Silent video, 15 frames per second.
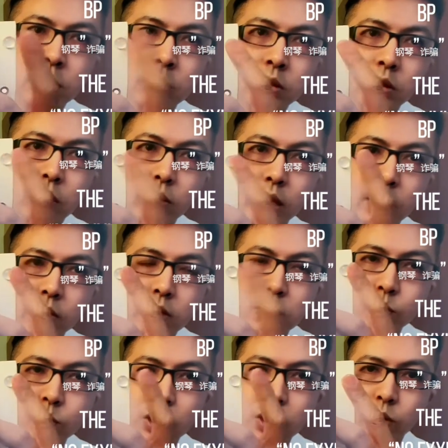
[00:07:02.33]
Okay,
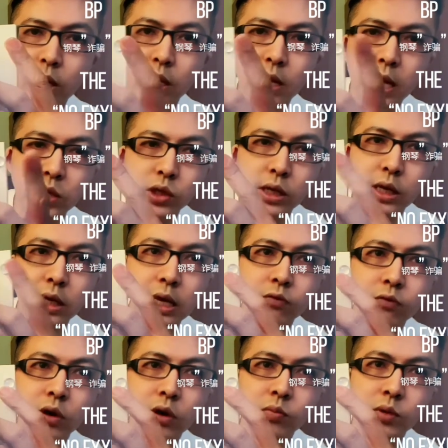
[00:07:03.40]
this one you can actually
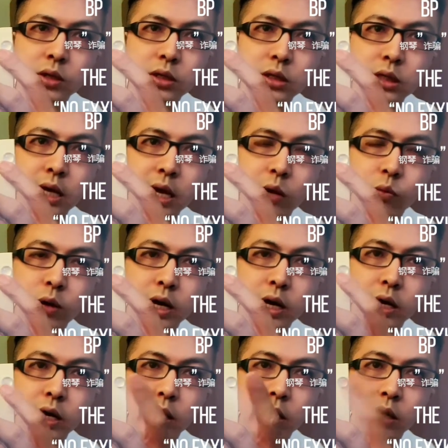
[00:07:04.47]
get from a
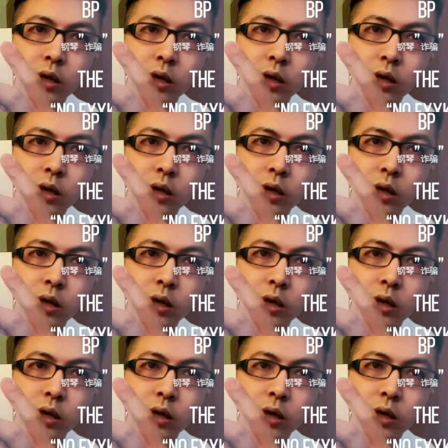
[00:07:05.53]
DIY